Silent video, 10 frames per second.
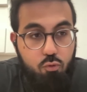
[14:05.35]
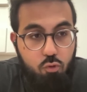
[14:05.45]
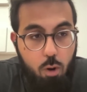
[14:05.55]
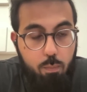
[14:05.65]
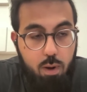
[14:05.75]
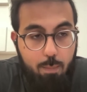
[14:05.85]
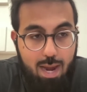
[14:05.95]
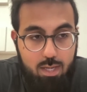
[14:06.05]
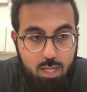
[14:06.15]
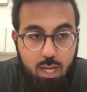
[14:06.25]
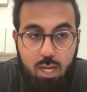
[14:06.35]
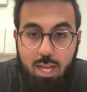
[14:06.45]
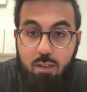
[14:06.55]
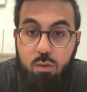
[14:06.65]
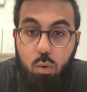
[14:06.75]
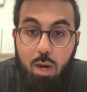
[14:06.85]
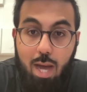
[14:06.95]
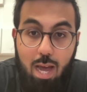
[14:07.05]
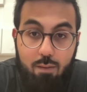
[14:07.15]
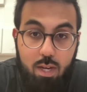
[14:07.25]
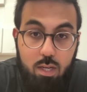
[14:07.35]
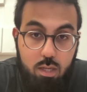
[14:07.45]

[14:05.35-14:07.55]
problematic if you are having